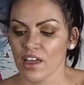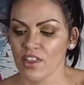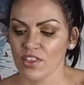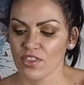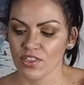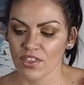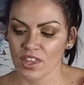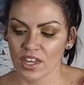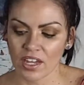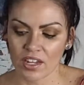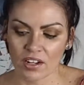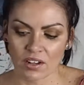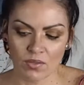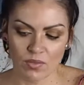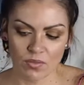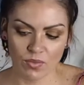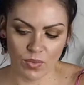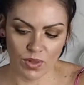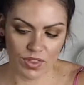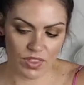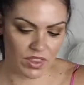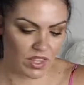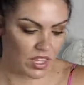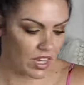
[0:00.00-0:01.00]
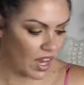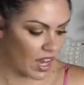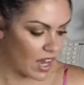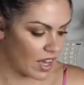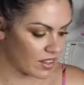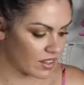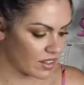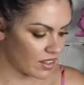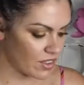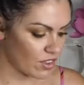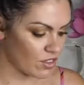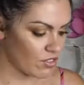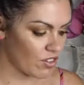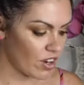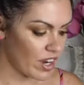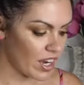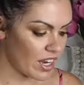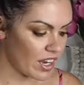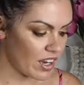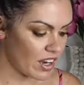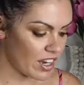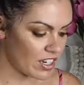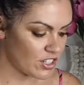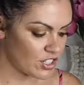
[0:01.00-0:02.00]
Then with the other
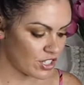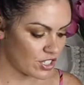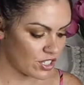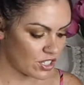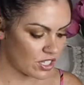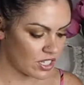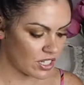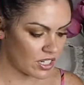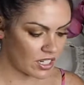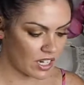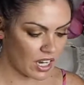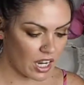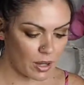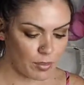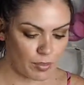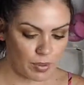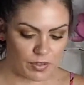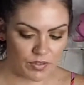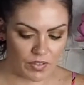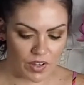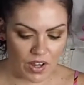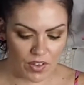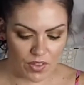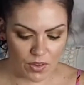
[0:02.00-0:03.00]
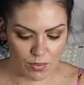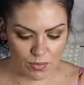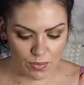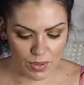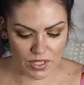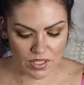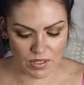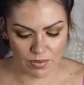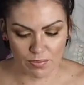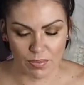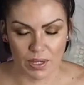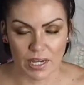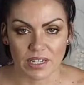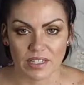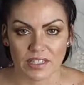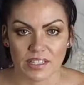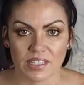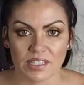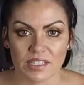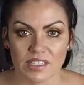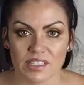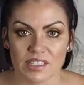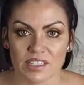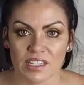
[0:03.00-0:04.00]
three, I just did a couple of other bits and
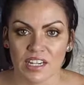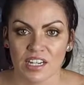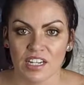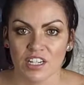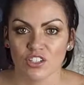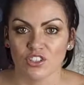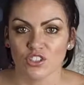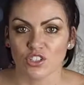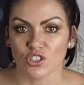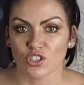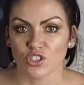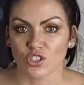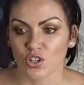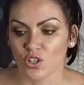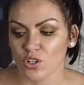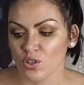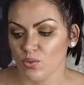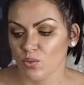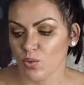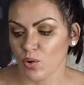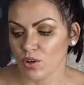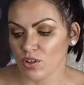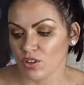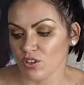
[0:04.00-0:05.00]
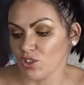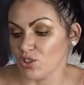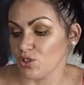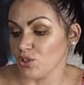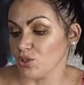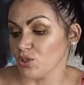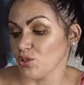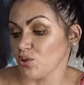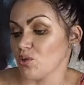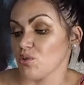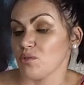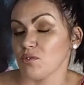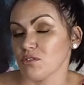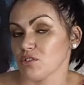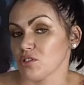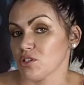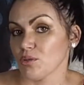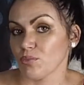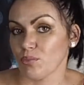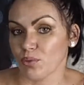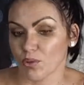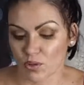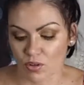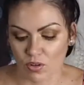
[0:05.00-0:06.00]
pieces to show you what you could
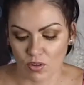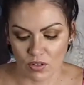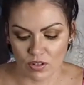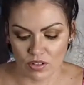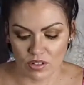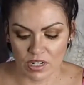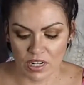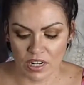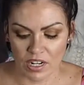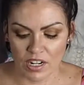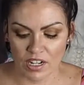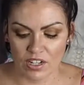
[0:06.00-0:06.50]
also put on.